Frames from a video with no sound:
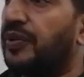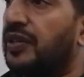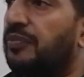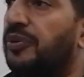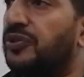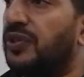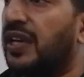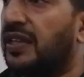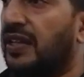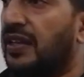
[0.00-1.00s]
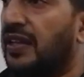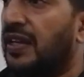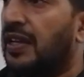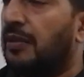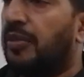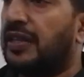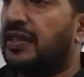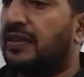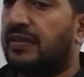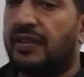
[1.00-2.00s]
put, uh, put together. Mm-hmm.
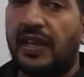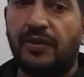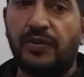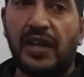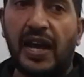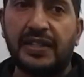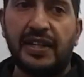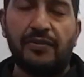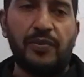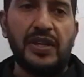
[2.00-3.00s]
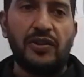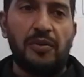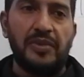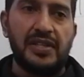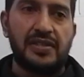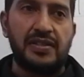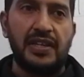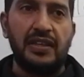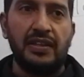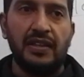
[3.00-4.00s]
But like with the hard drive we normally
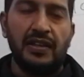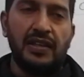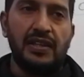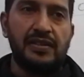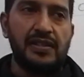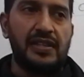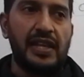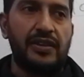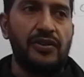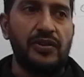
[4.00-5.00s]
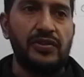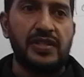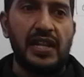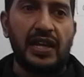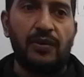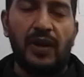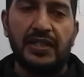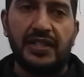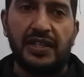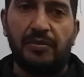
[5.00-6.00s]
see is just like, you know, you see like a
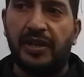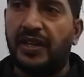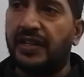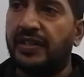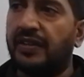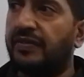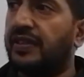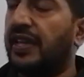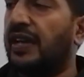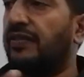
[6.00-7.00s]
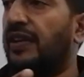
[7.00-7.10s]
one terabyte hard drive. They